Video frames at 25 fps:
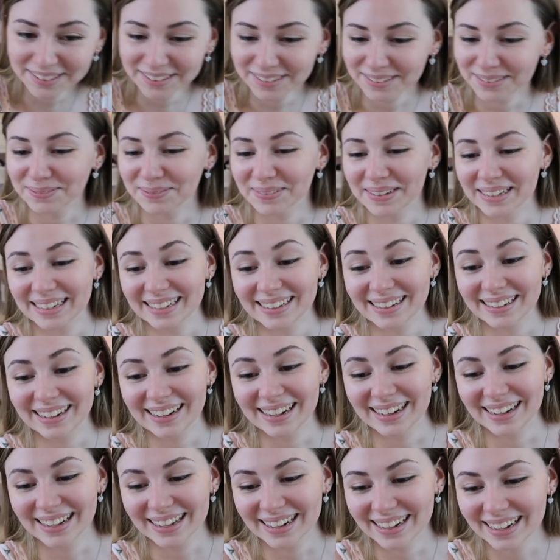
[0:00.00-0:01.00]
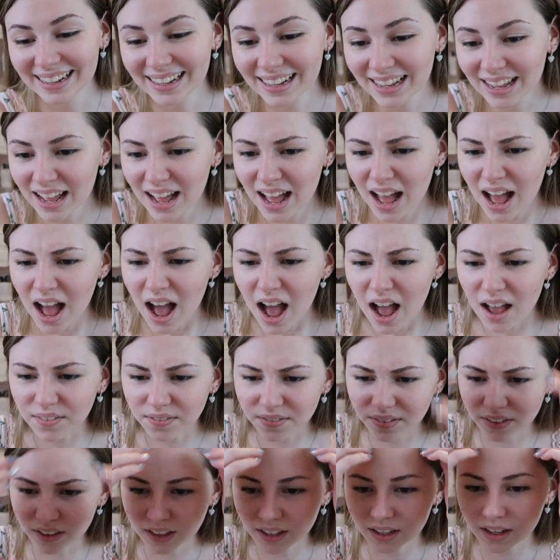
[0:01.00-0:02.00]
Oh my god. I
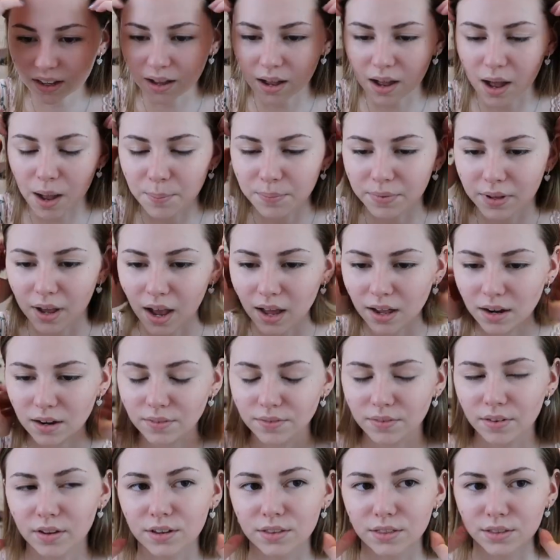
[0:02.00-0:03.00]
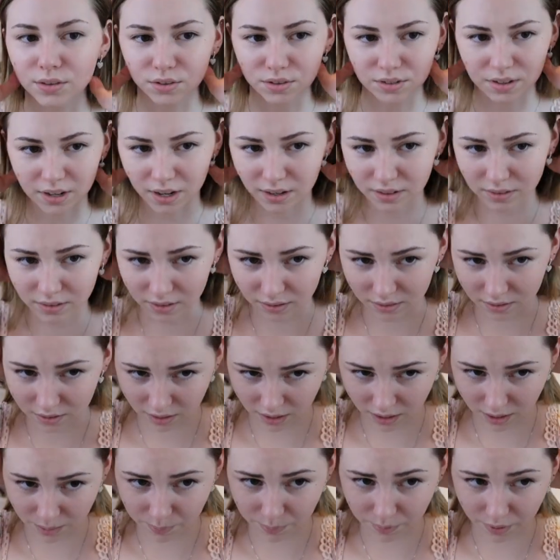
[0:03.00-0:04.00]
feel like I'm kind of enthusiastic
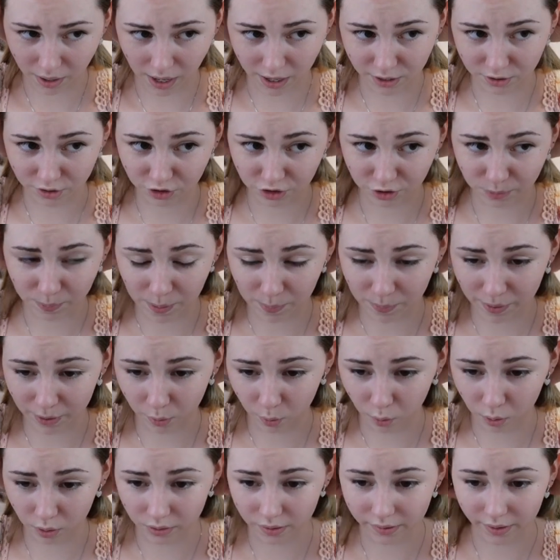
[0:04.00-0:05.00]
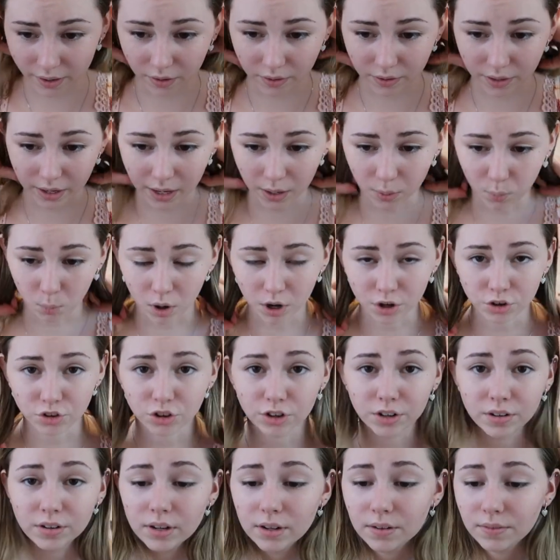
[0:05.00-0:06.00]
today, but I just spent my whole entire day
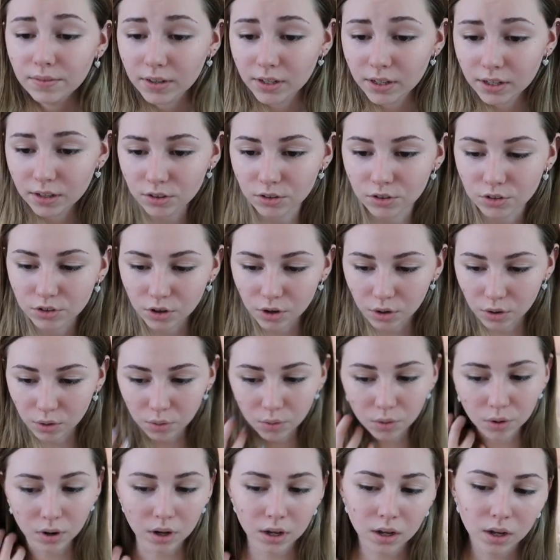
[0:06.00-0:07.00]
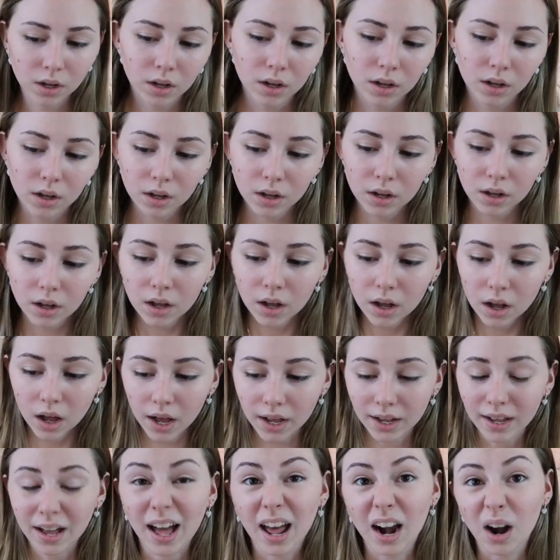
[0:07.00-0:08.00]
watching TV, so
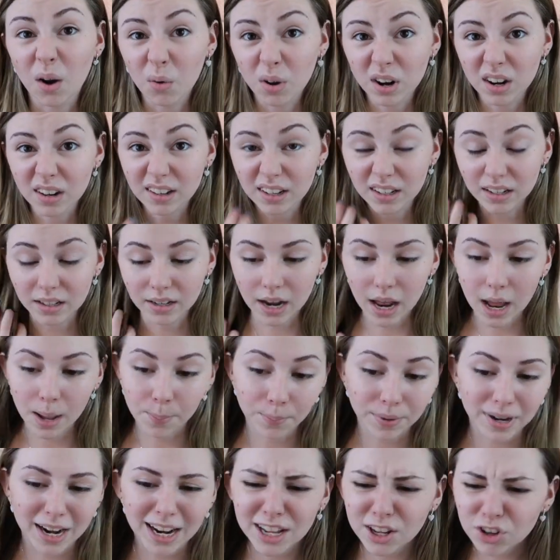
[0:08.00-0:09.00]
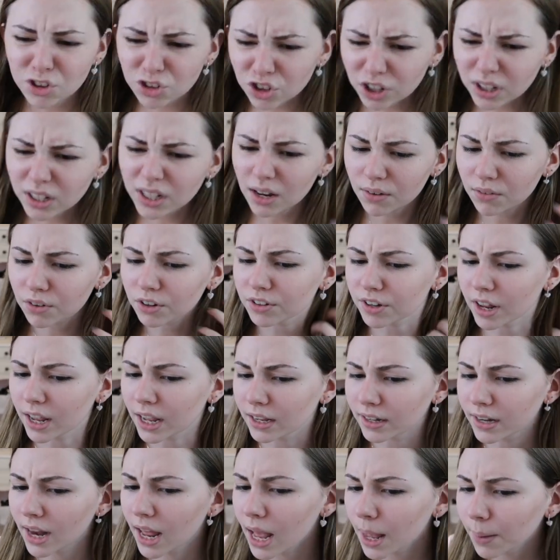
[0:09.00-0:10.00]
I kind of want to take a nap. But I usually never
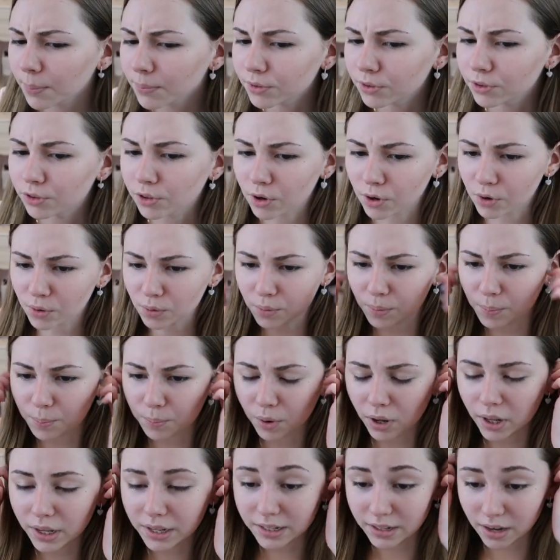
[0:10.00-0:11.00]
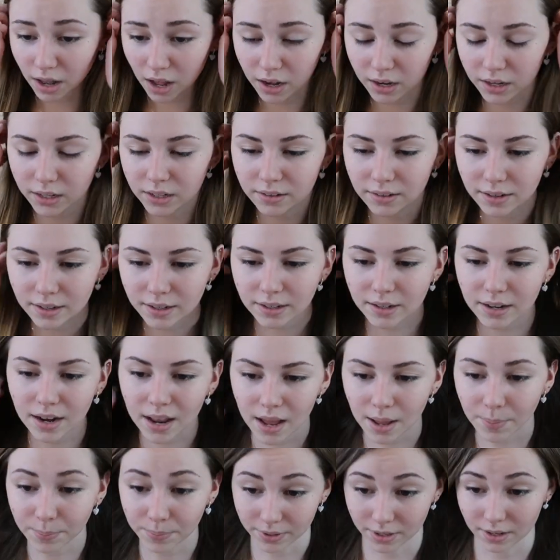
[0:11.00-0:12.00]
take naps, so I'm probably not going to take a
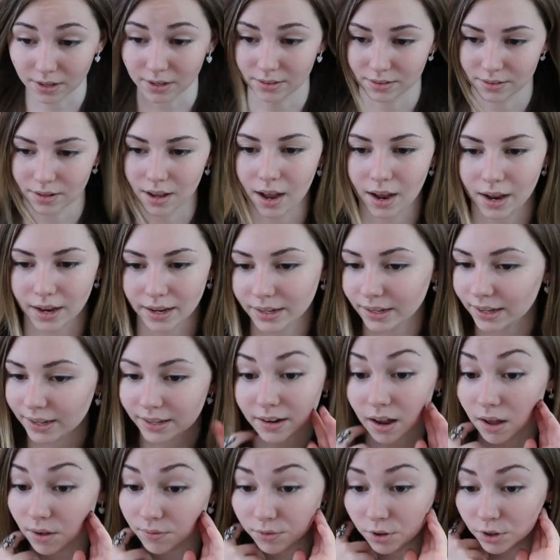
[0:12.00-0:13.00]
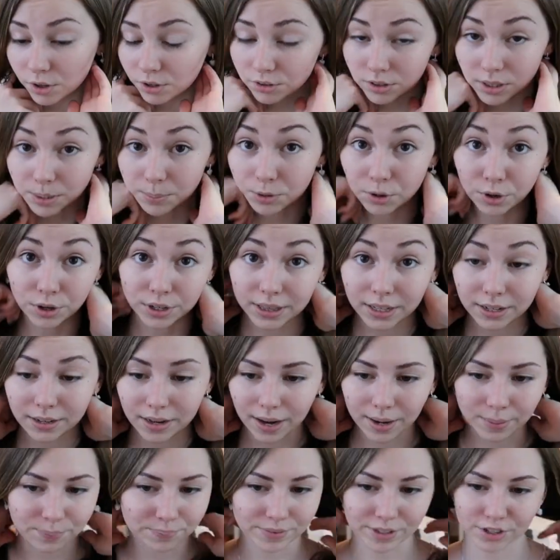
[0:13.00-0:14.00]
nap because I cannot fall asleep during the
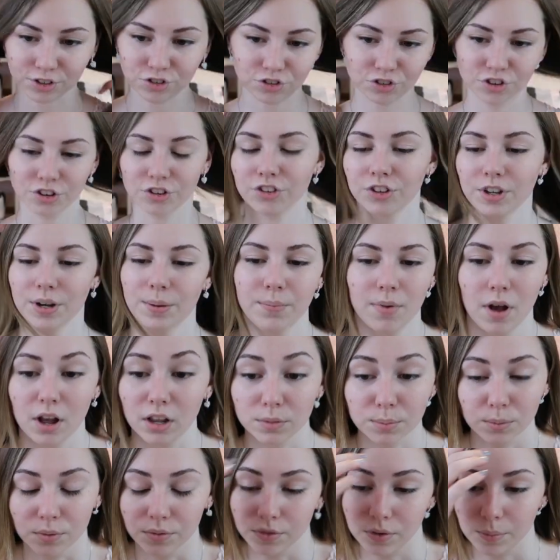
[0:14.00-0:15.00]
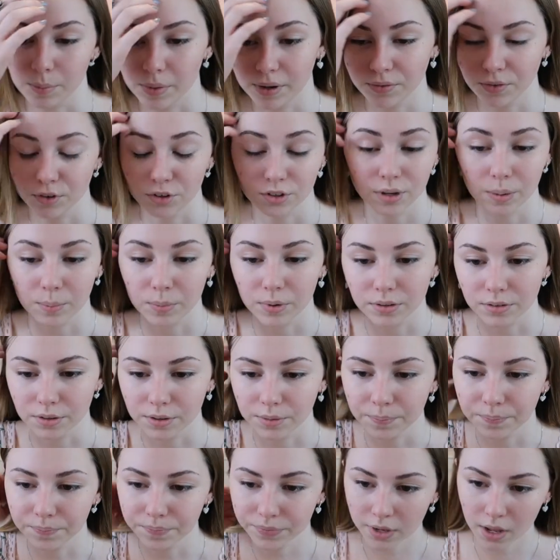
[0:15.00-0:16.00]
day. It's just impossible for me for some
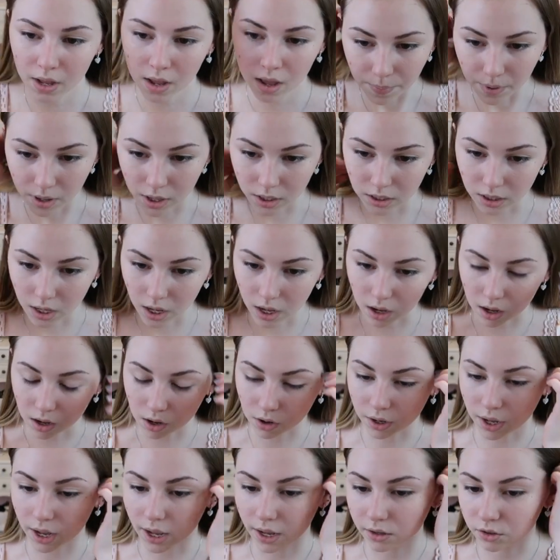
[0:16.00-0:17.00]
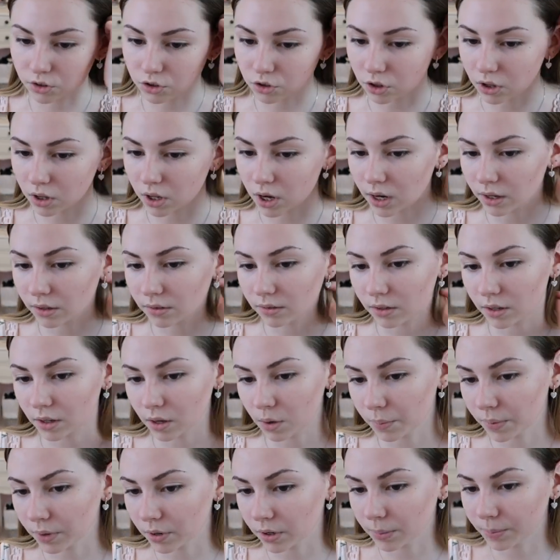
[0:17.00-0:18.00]
reason. But yeah, okay, so the next
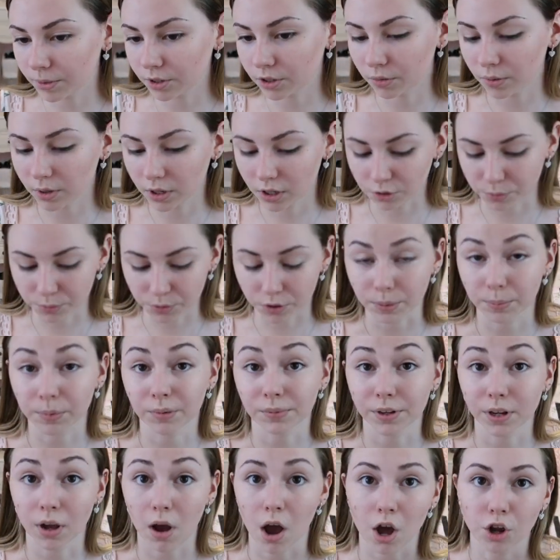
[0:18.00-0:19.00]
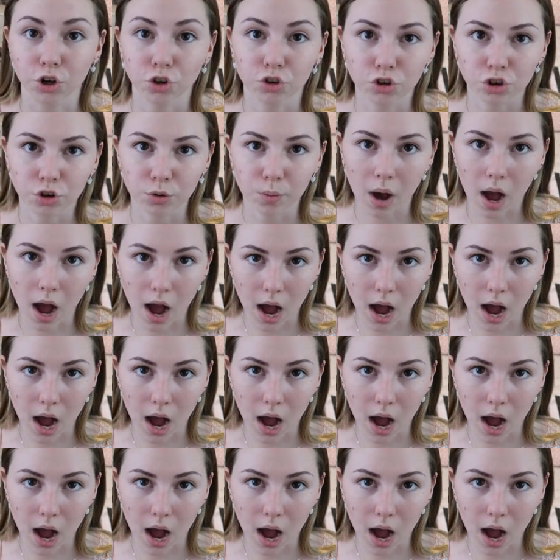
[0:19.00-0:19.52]
thing we are going to be doing is we're going to be moving on to